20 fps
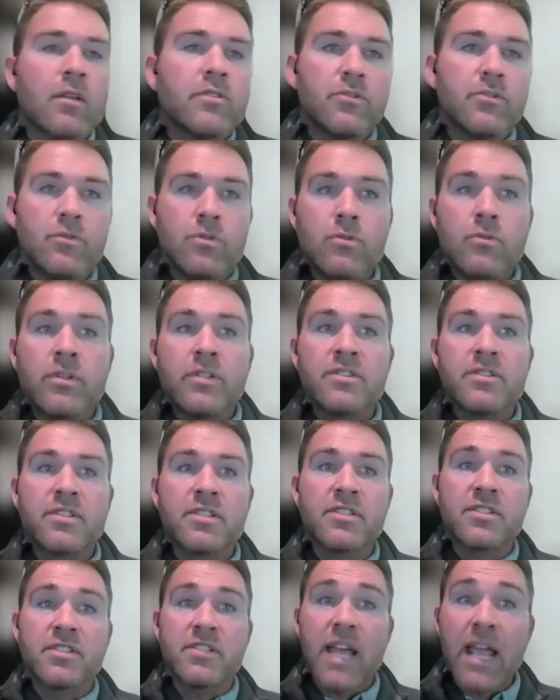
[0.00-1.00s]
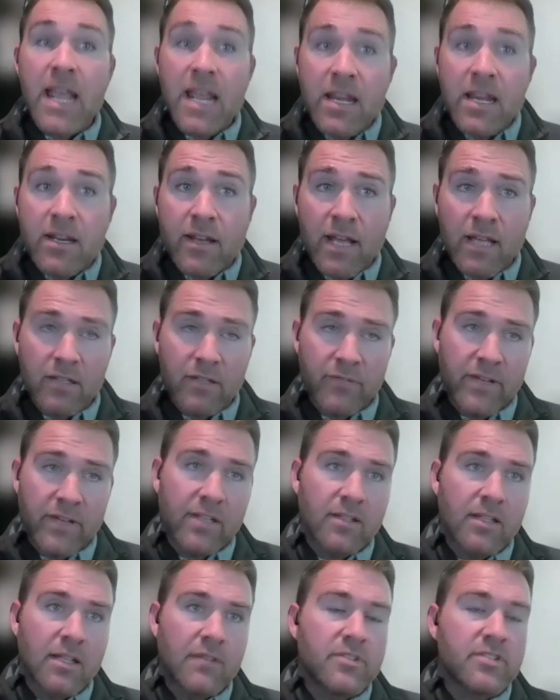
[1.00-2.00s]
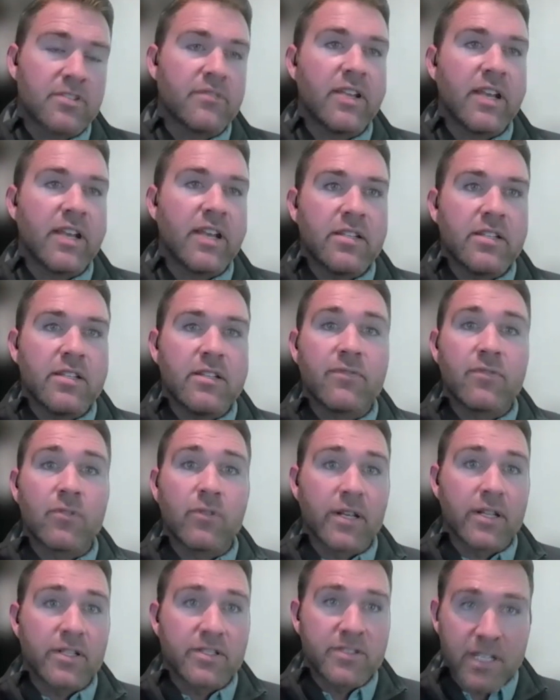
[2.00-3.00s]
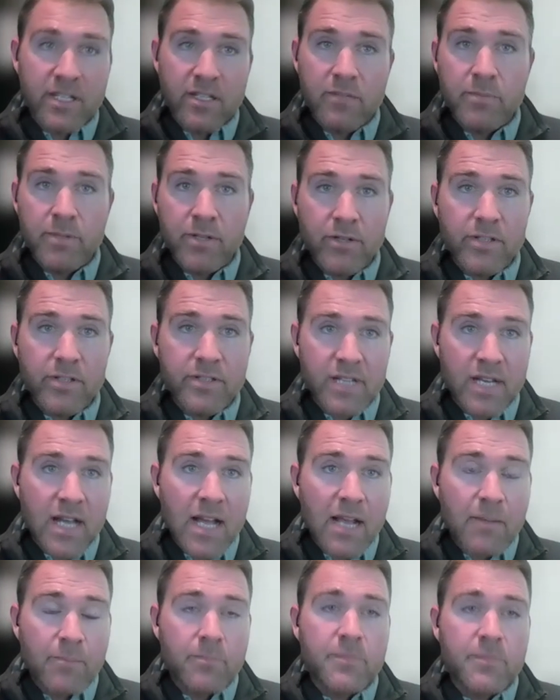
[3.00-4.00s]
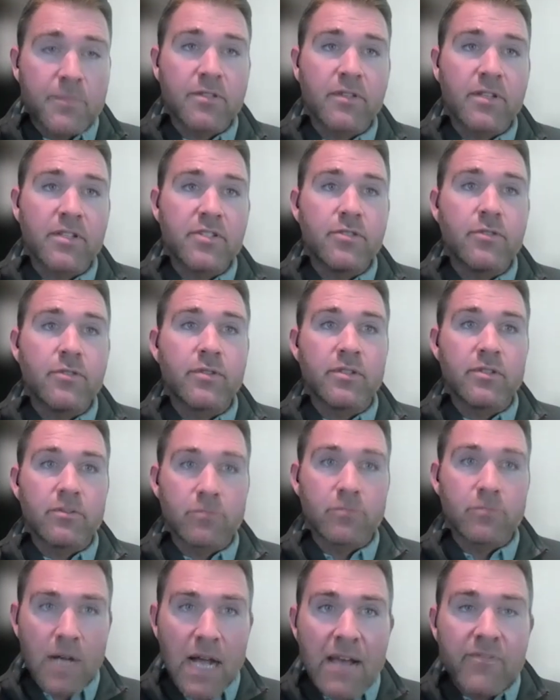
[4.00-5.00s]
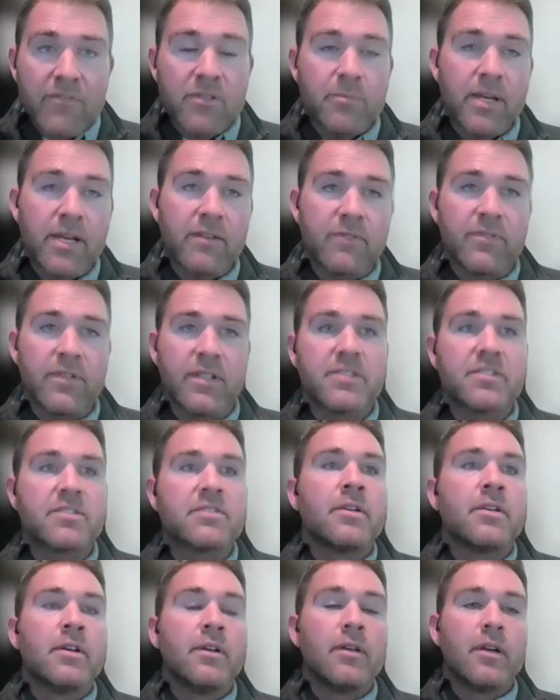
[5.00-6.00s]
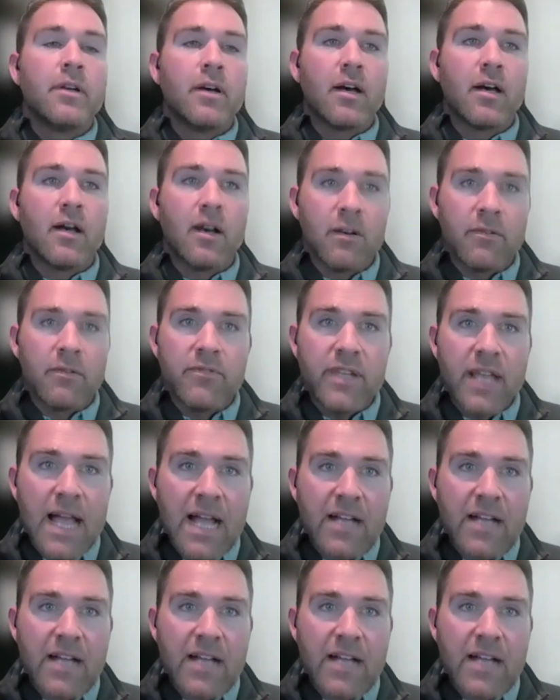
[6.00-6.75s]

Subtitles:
to who can sustain elevated levels of NAD for an extended period of time so that you can derive the benefits of the